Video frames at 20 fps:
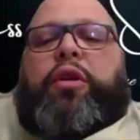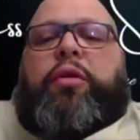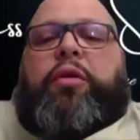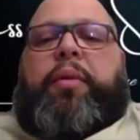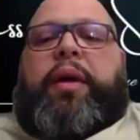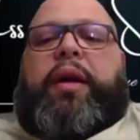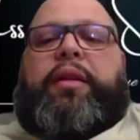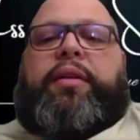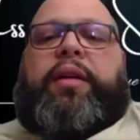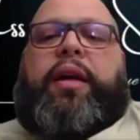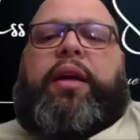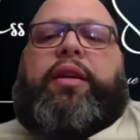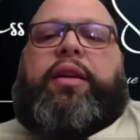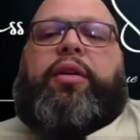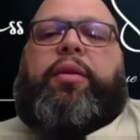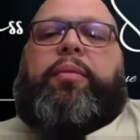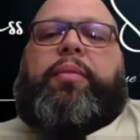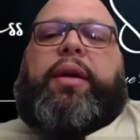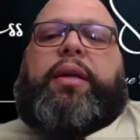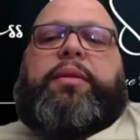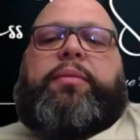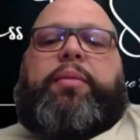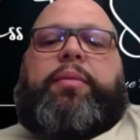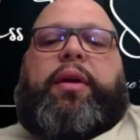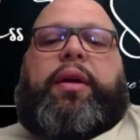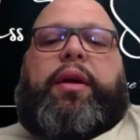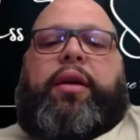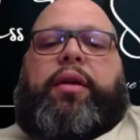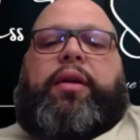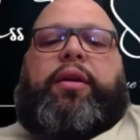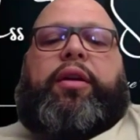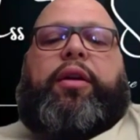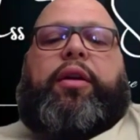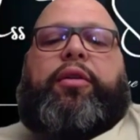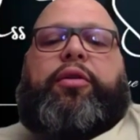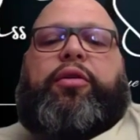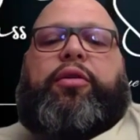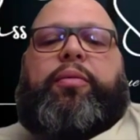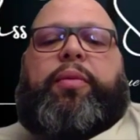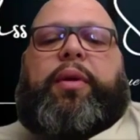maintain your
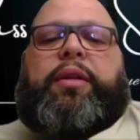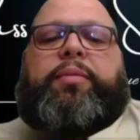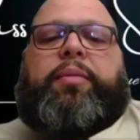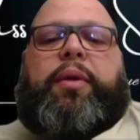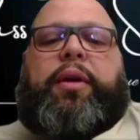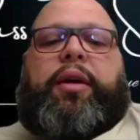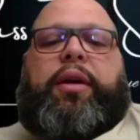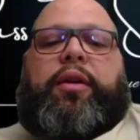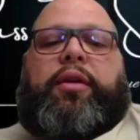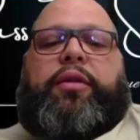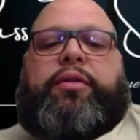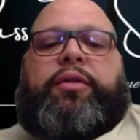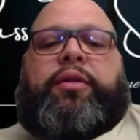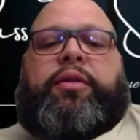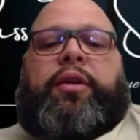two best players